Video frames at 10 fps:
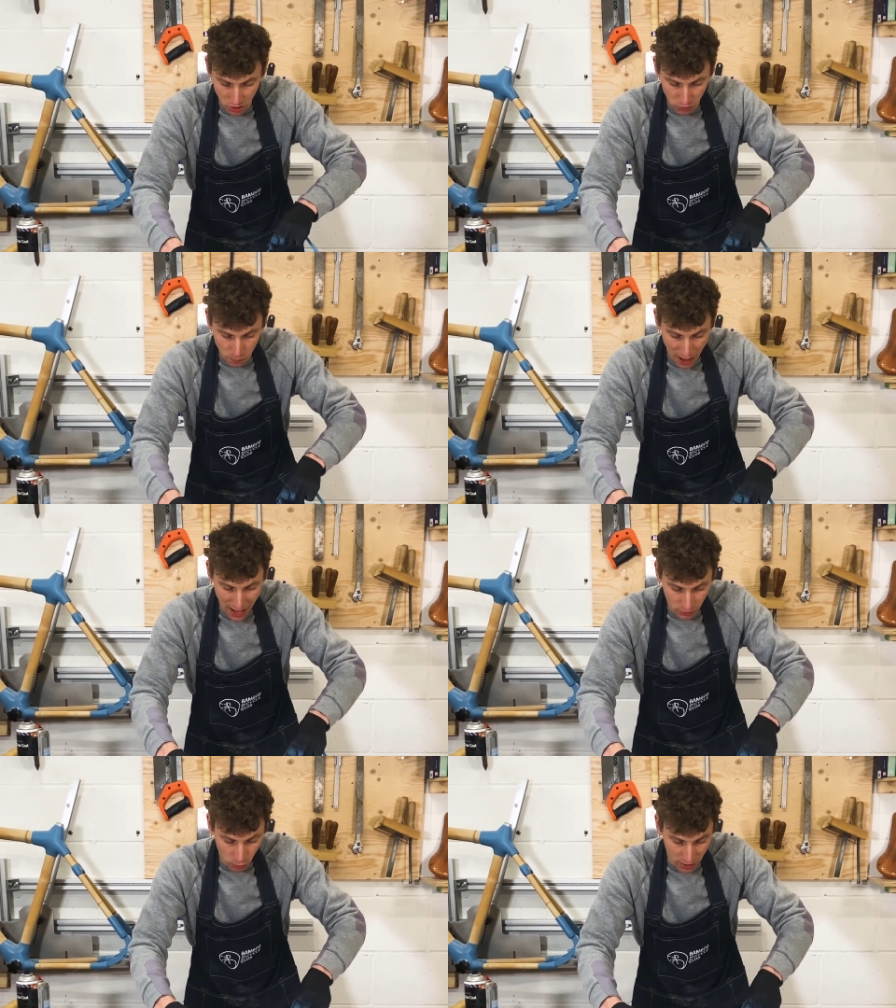you can use
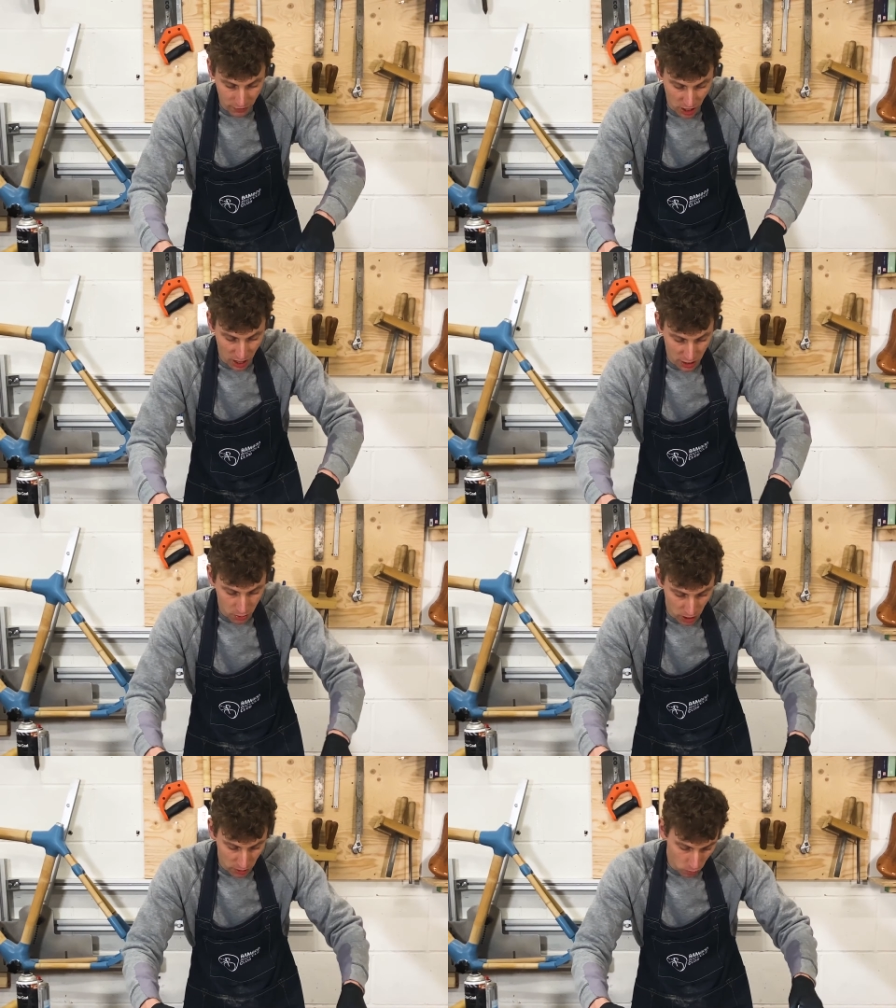blacks, whatever color
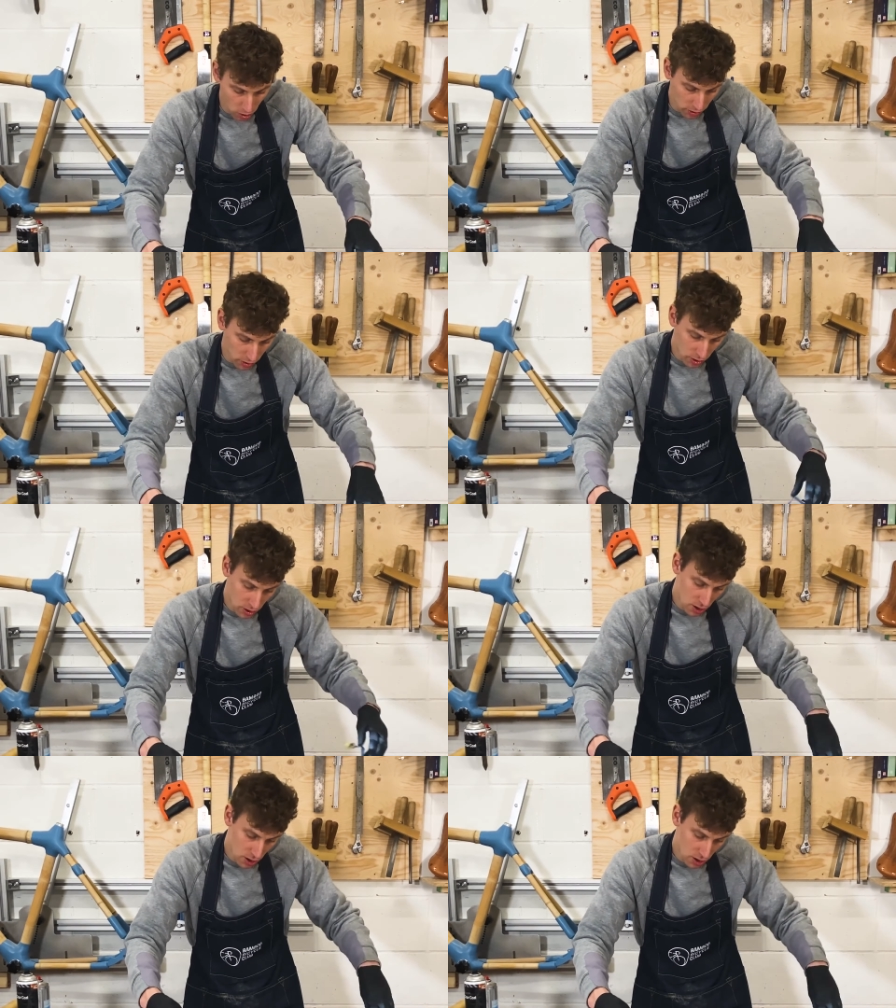you might want.